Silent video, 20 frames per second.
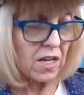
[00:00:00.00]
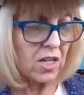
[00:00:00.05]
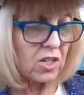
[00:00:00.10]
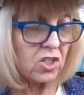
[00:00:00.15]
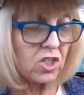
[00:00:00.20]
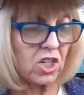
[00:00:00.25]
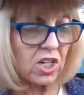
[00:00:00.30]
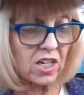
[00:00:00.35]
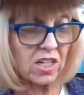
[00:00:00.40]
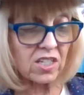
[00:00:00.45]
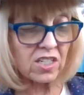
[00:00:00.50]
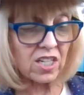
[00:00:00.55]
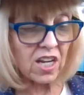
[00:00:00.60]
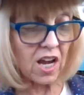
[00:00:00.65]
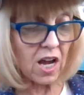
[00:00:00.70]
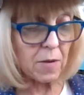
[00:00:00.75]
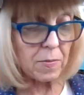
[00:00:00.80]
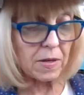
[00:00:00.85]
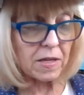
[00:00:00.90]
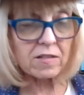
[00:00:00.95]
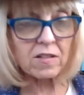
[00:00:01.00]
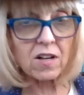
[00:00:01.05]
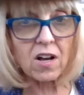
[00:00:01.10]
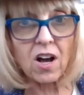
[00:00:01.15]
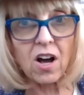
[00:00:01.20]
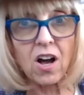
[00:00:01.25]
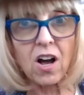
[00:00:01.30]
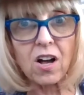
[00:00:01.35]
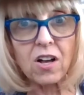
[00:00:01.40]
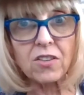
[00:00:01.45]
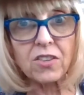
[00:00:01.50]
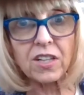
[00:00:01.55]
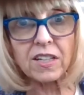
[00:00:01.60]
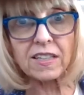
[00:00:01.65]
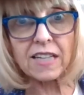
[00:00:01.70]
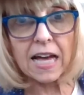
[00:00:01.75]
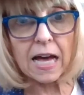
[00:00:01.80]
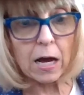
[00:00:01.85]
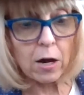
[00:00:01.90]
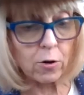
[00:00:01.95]
She could tell because all the
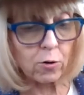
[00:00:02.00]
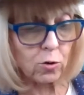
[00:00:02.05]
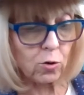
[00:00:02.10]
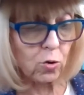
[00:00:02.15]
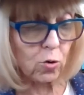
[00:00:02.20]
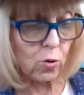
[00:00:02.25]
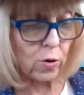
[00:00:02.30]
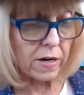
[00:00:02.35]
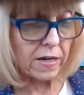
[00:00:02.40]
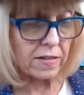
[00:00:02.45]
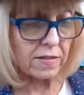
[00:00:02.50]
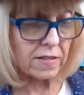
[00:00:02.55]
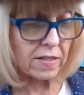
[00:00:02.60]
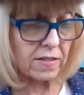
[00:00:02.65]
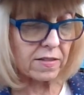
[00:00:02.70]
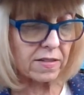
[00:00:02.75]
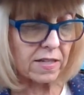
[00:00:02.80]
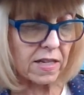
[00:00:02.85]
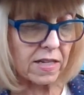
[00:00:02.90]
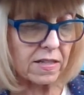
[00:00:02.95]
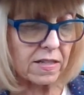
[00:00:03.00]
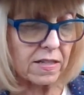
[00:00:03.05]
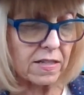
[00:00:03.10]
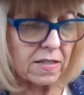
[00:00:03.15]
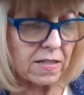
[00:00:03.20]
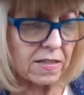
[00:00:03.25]
loud noises had